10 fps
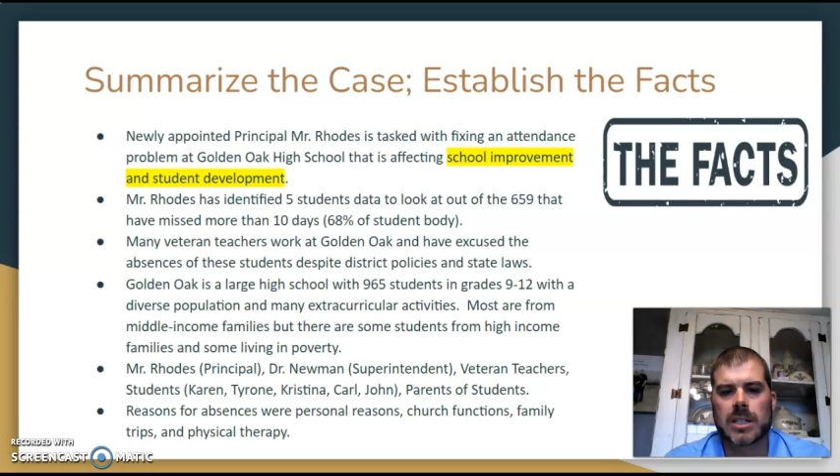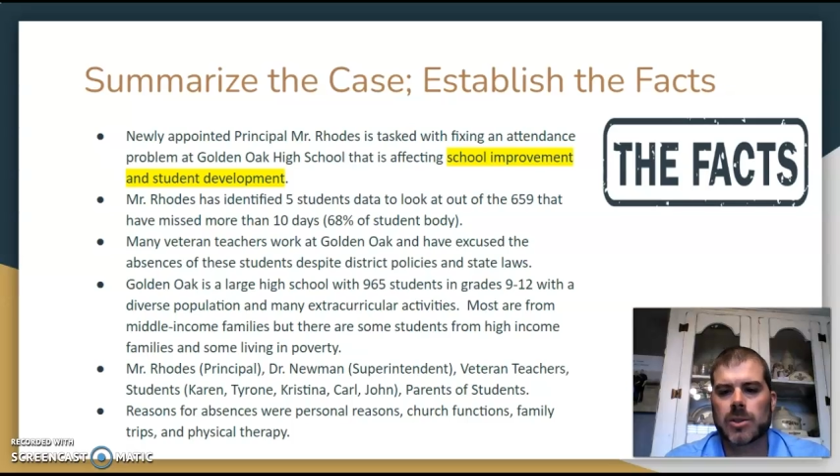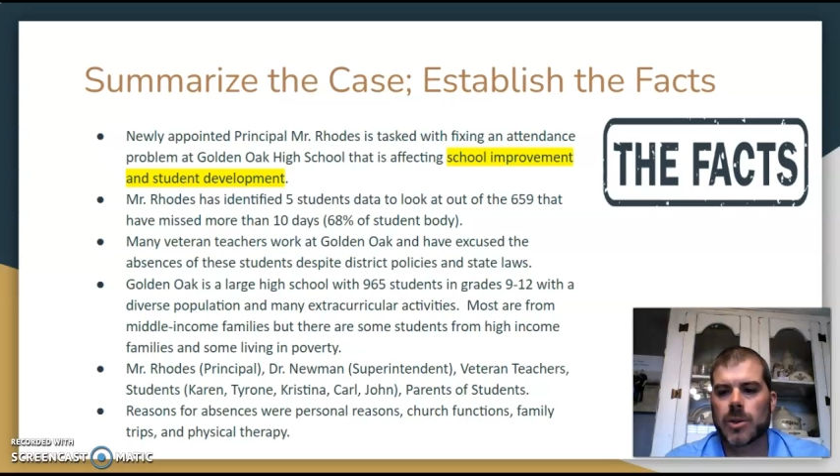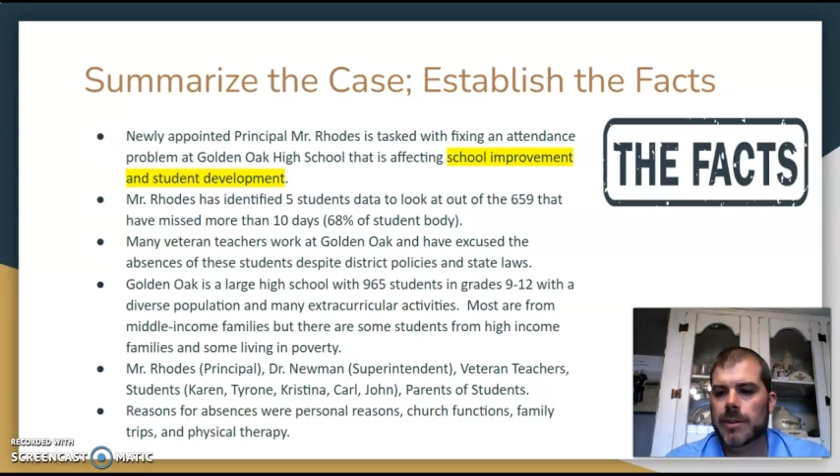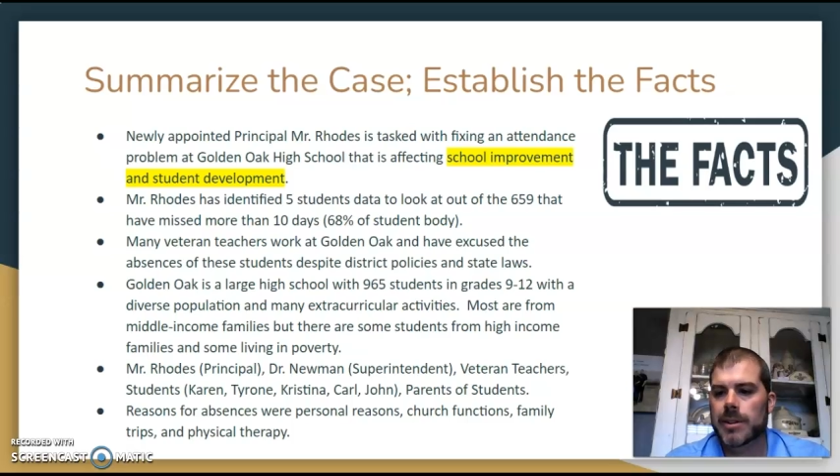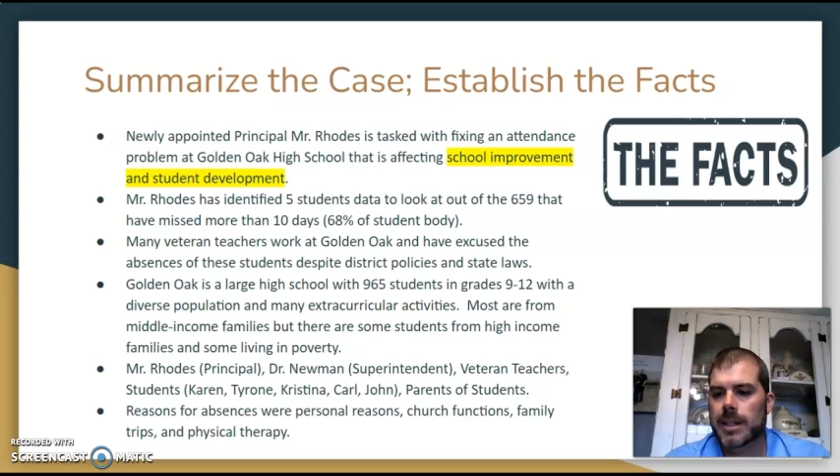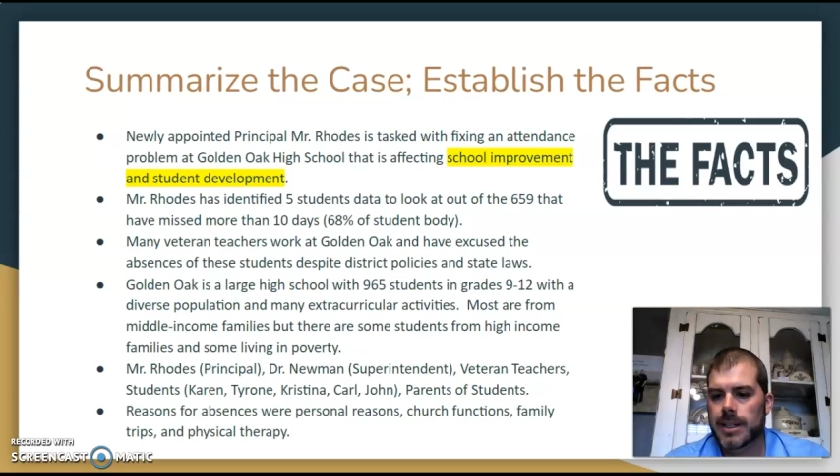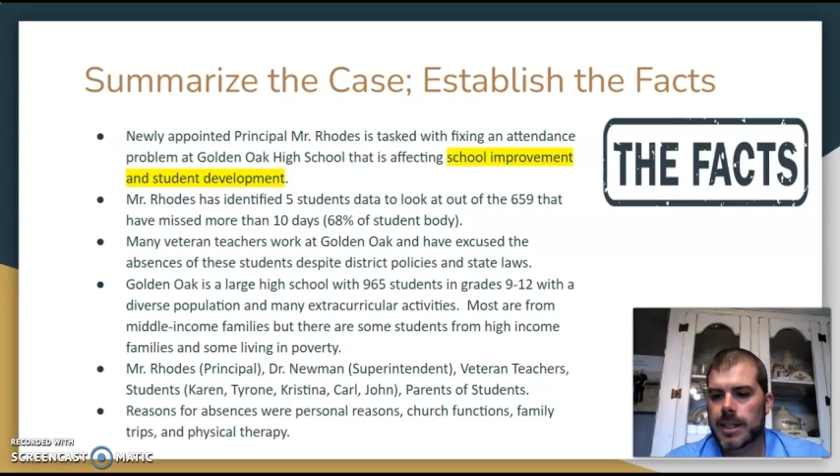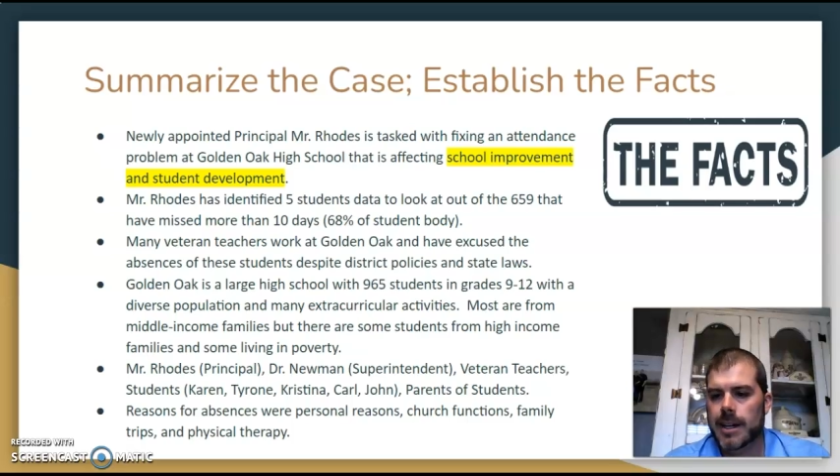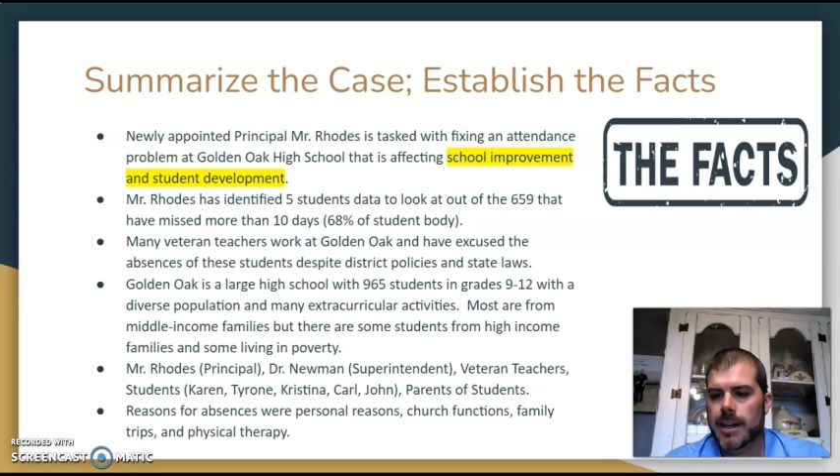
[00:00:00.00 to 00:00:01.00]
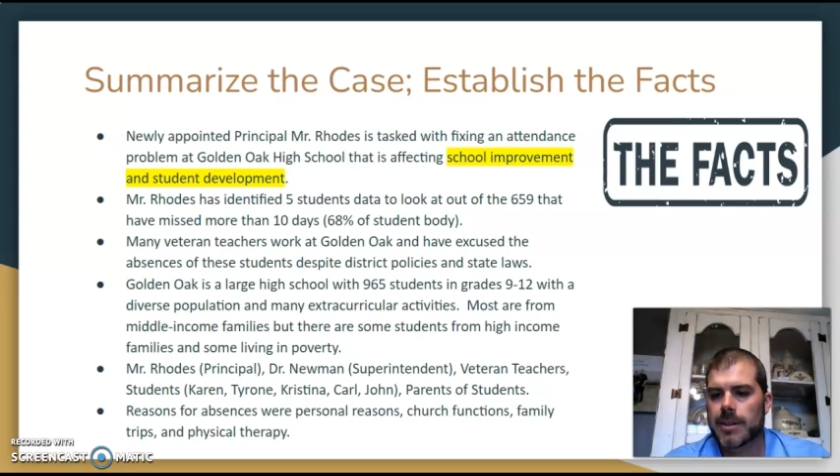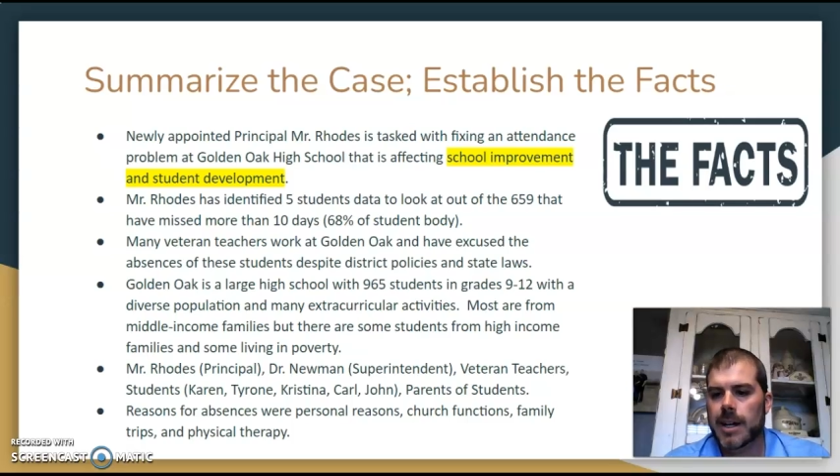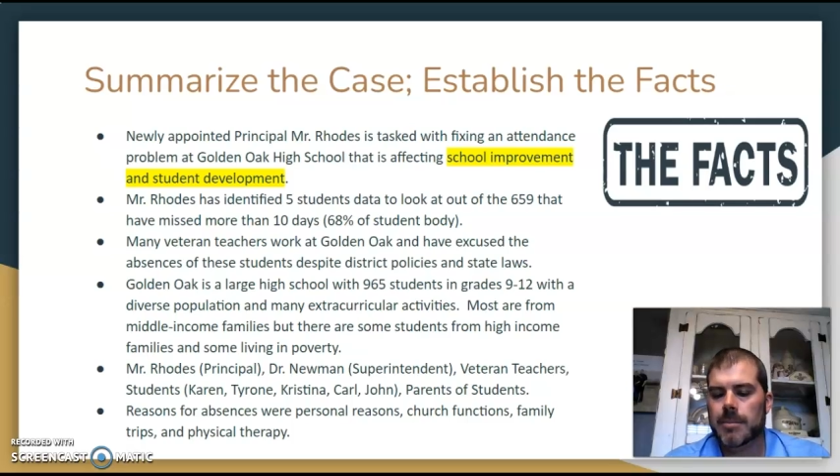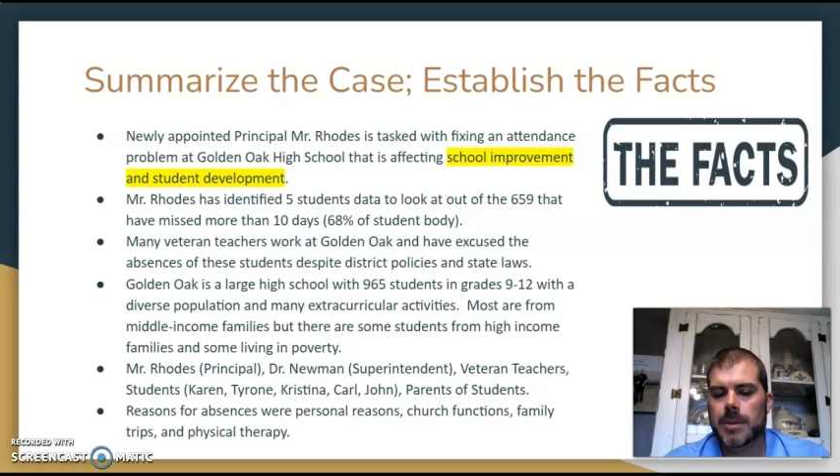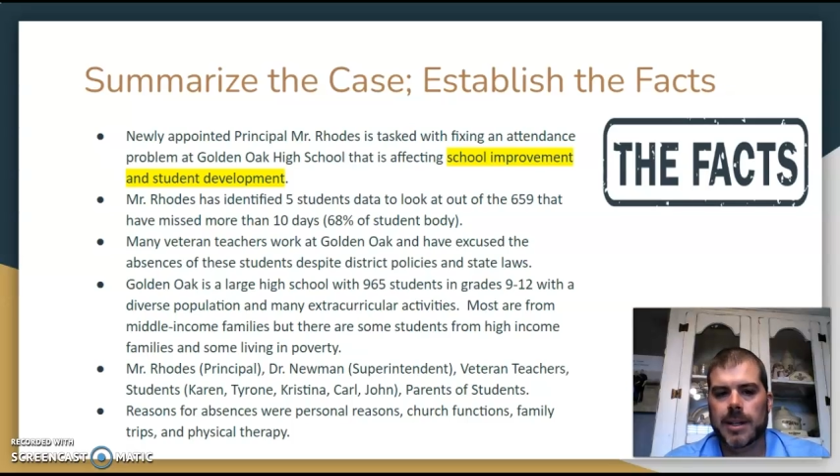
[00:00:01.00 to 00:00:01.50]
So evidently they have
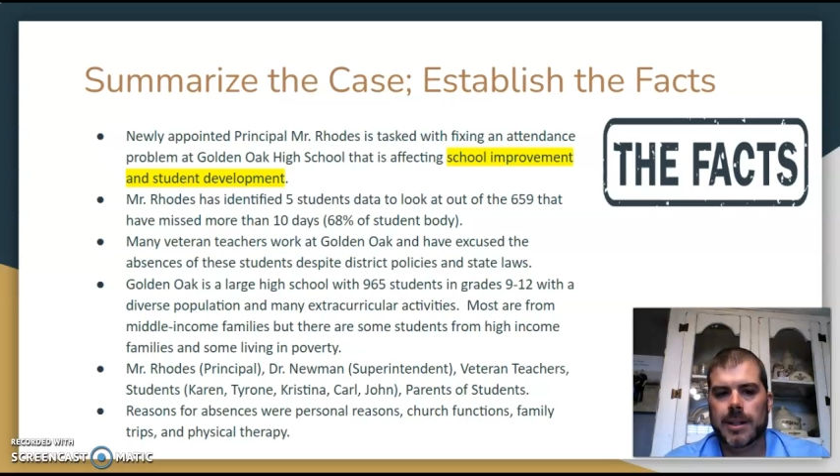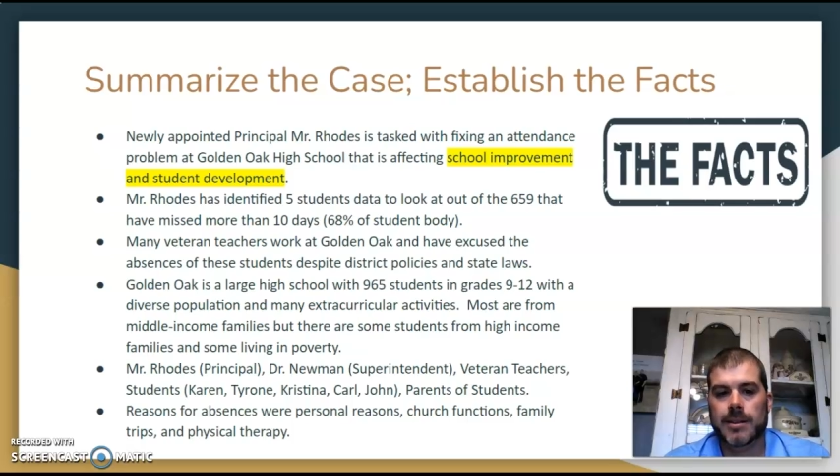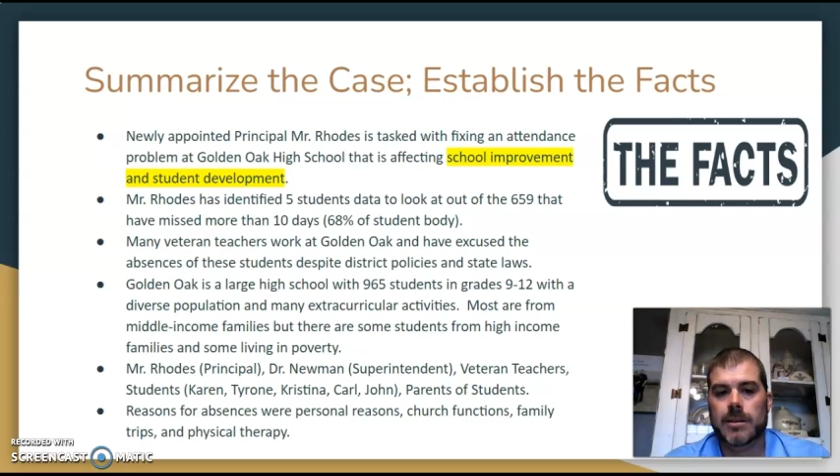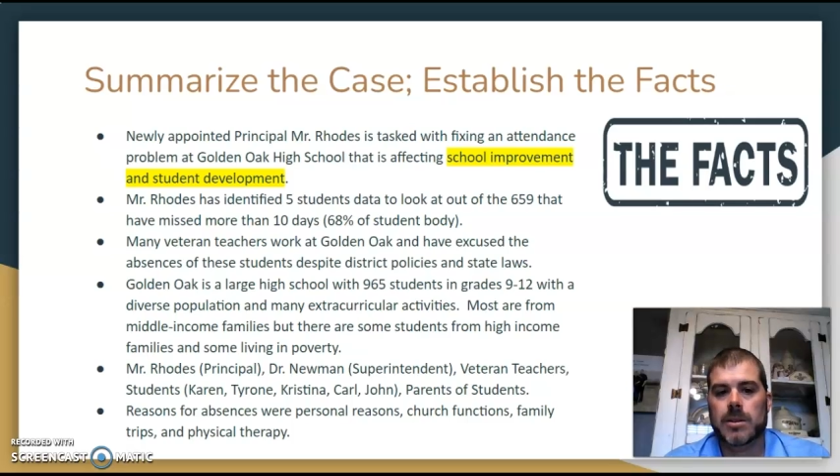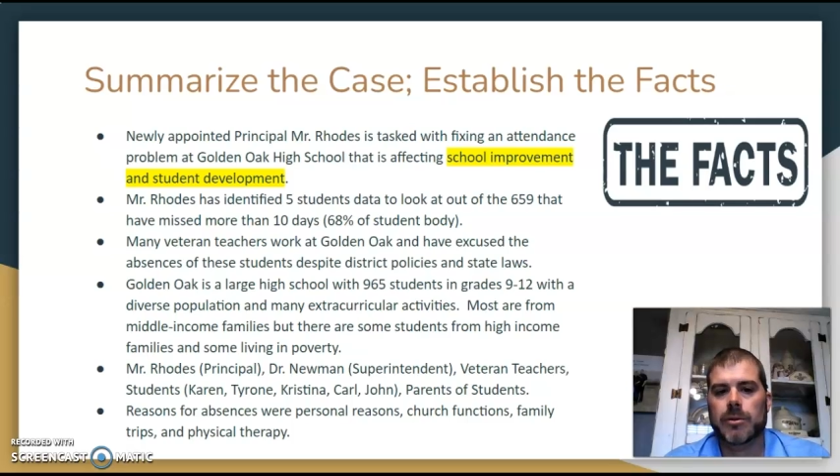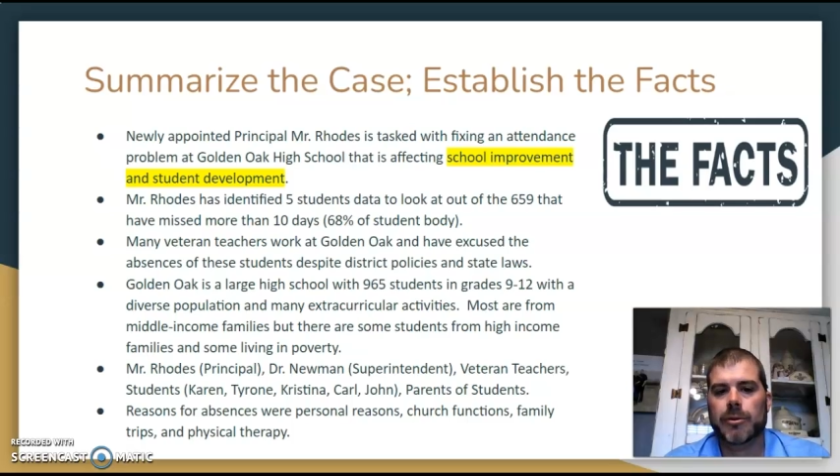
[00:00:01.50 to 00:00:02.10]
not been